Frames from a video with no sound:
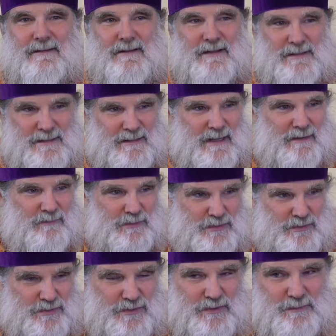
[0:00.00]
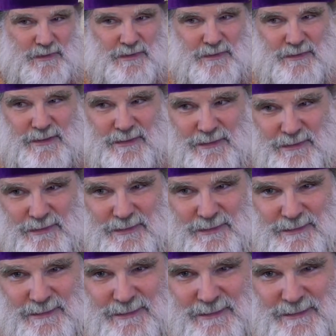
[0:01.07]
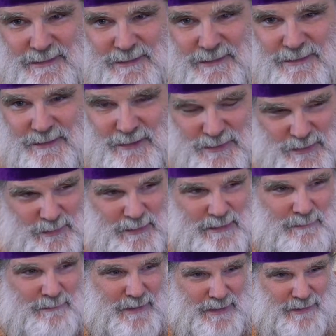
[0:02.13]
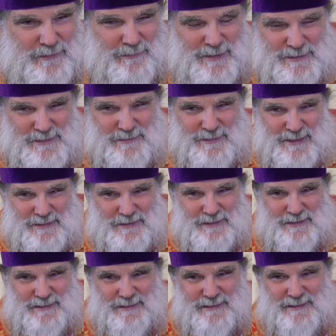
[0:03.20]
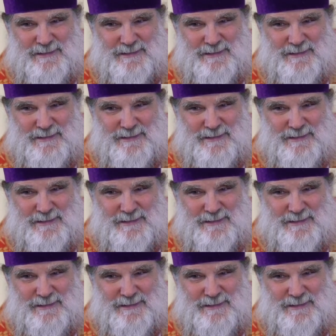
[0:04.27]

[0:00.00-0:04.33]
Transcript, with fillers: Isn't that what you should be doing too? Don't you want a better resurrection?